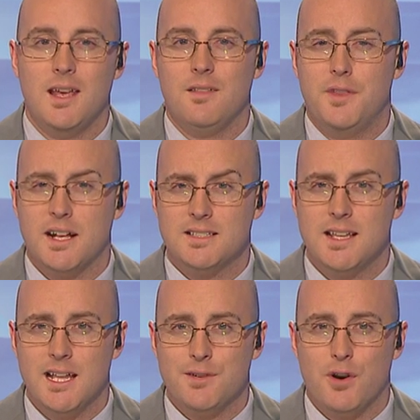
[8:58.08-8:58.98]
That's
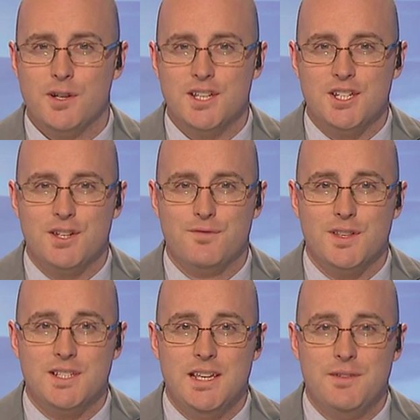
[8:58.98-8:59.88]
the end of our edition for
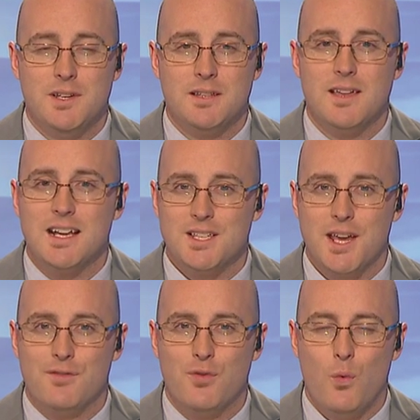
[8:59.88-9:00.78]
this evening. Thanks
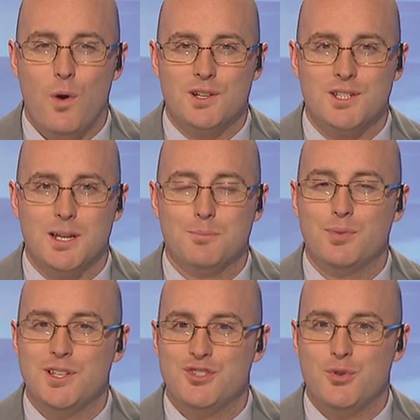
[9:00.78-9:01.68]
again for watching, and
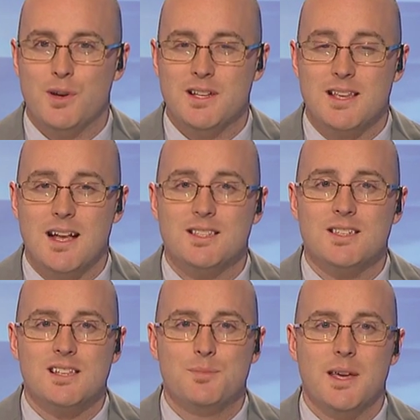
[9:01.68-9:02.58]
please join us at
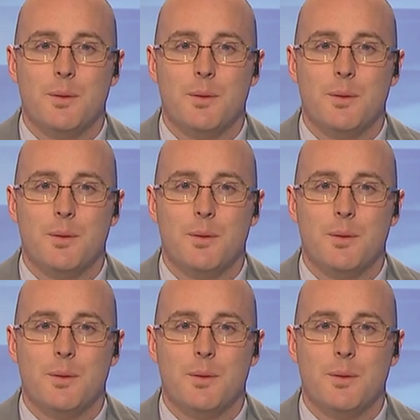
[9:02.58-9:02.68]
6 p.m.